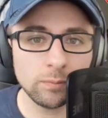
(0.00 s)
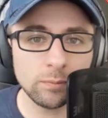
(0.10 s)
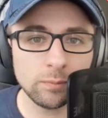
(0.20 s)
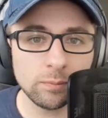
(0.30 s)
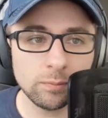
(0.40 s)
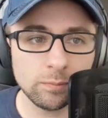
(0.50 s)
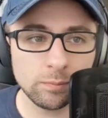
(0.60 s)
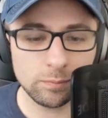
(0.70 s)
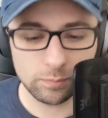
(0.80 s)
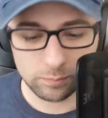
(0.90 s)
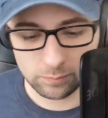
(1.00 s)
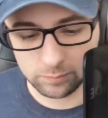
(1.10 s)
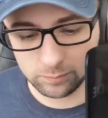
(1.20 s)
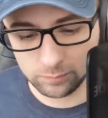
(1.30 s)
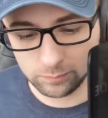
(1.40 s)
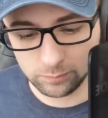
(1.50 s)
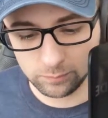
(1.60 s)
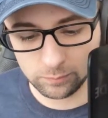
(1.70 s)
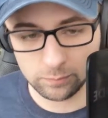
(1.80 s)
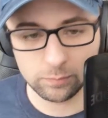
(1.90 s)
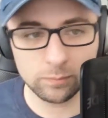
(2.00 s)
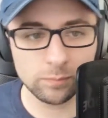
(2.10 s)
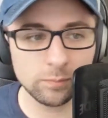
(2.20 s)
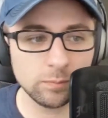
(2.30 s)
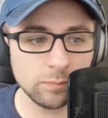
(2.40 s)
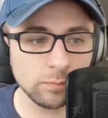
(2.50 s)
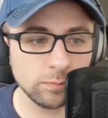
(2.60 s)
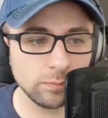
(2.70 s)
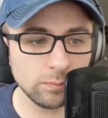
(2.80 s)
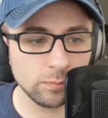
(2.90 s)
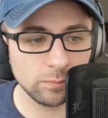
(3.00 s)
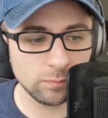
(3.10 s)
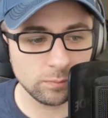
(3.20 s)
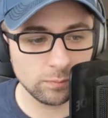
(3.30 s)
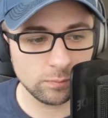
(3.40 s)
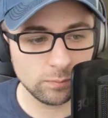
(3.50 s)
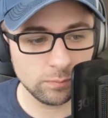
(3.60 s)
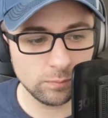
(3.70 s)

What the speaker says: (silent)